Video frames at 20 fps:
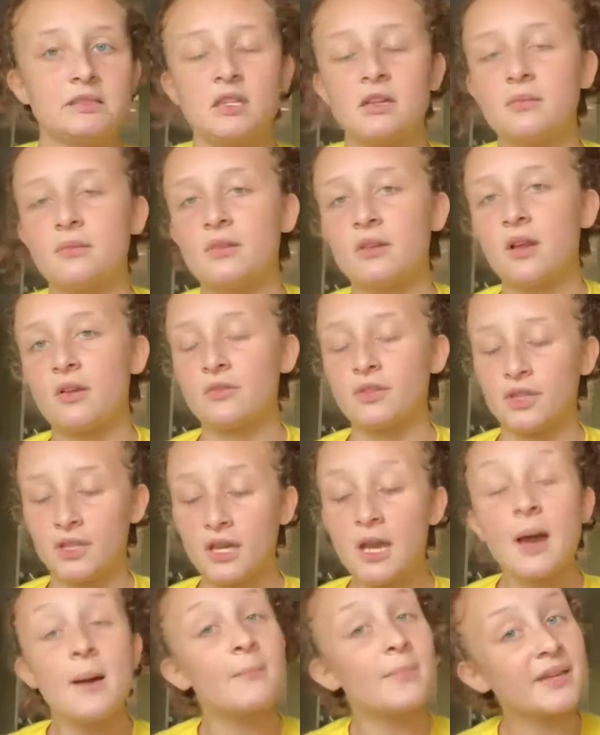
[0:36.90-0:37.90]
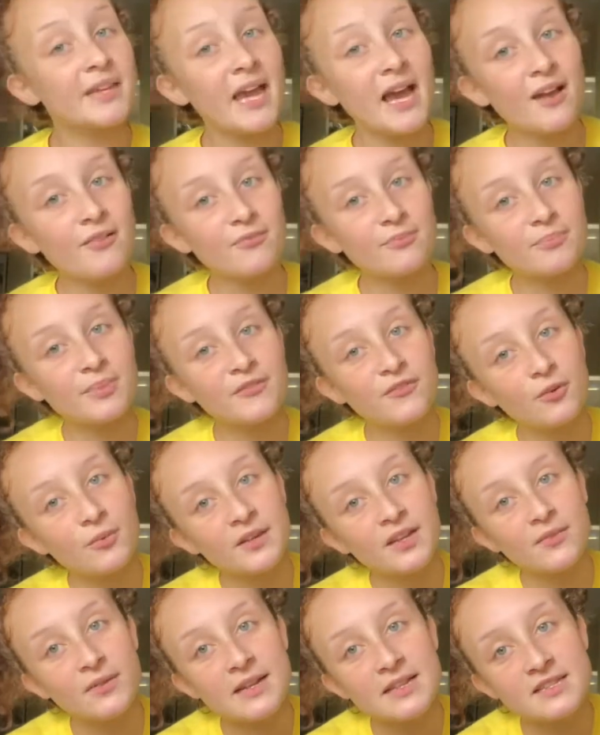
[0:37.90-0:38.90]
No, not really. But yeah, before
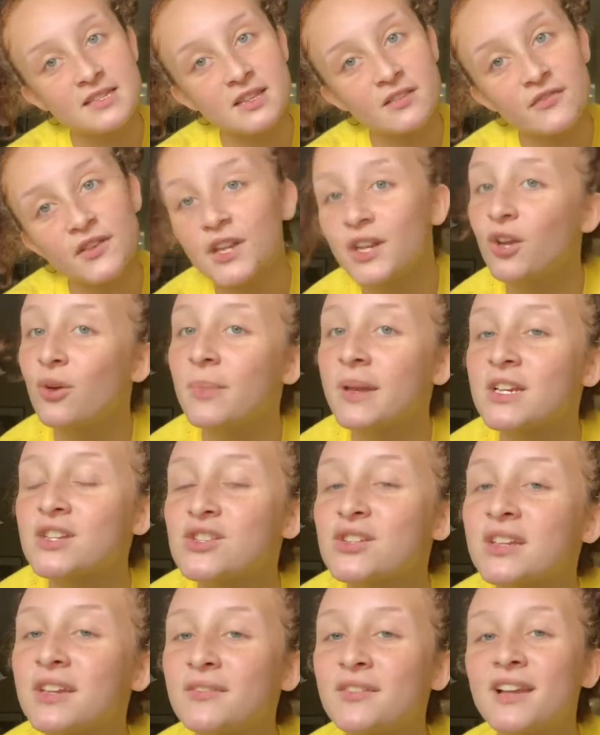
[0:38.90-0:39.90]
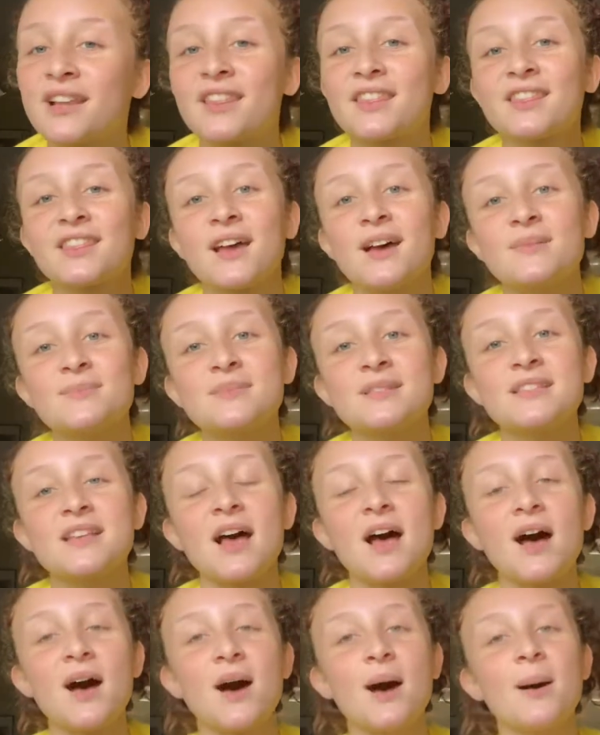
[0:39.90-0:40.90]
we get right into the video, make sure you give it a thumbs
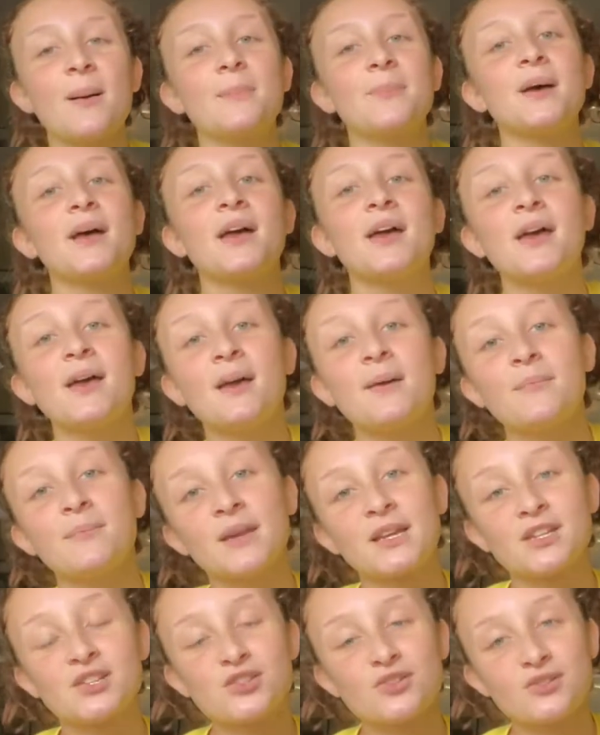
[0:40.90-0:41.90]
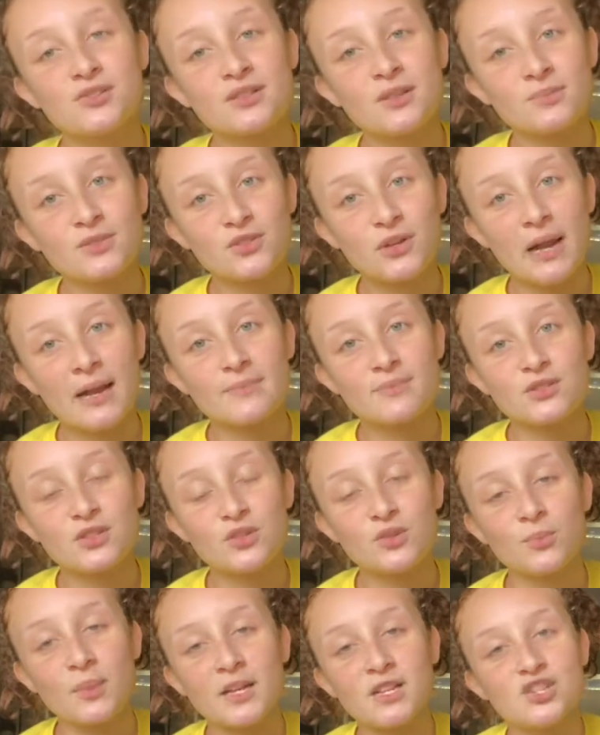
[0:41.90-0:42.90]
up. Make sure you subscribe
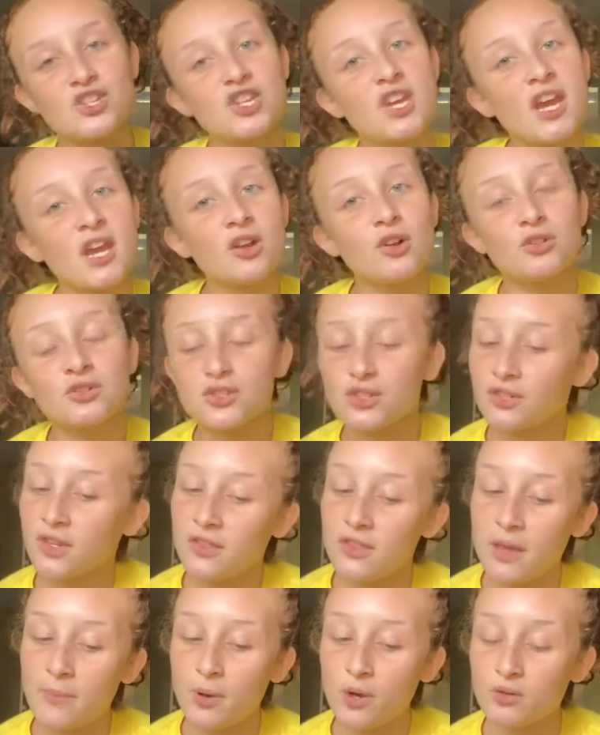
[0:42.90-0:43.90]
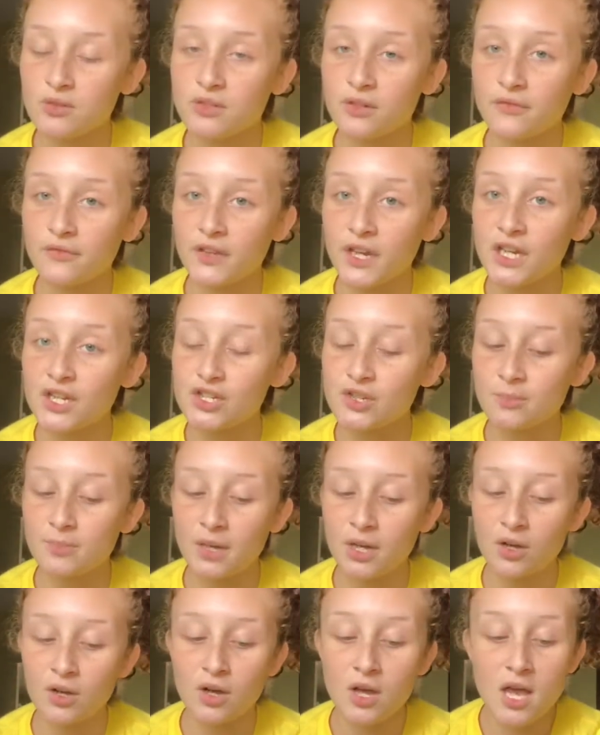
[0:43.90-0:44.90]
to my channel, turn on that post notification
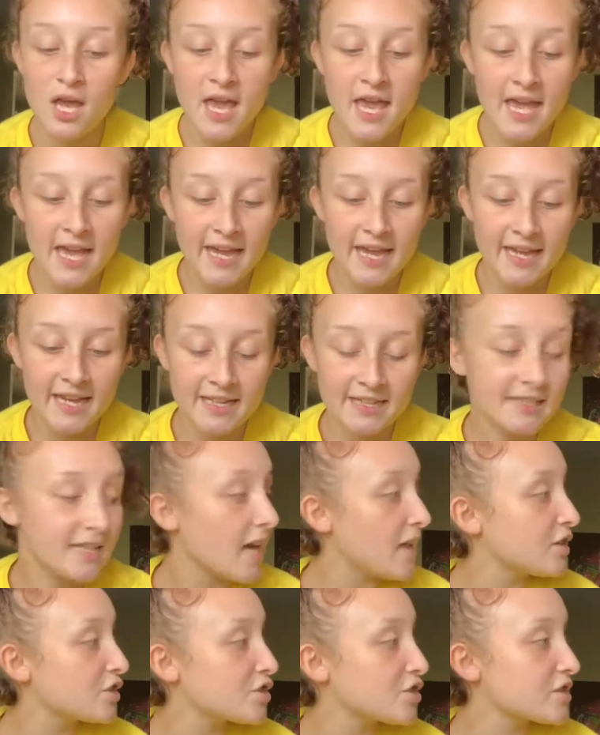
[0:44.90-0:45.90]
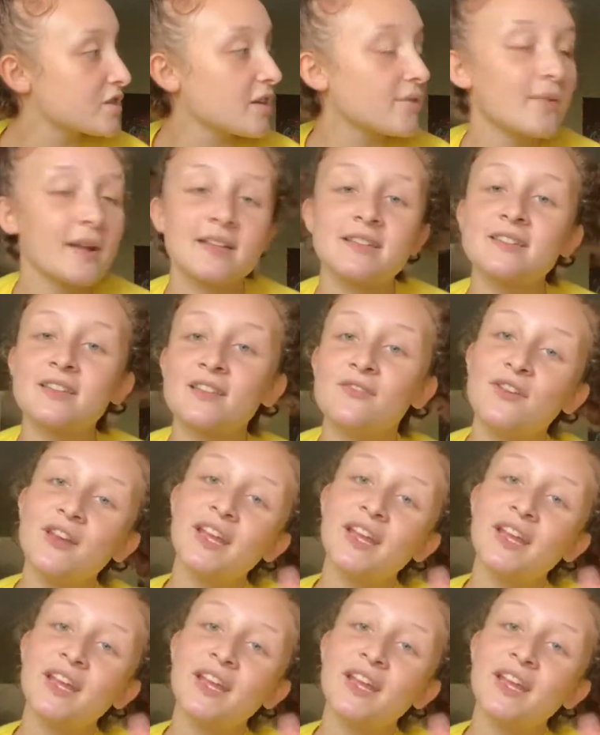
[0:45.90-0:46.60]
bell, and yeah, let's just get right into the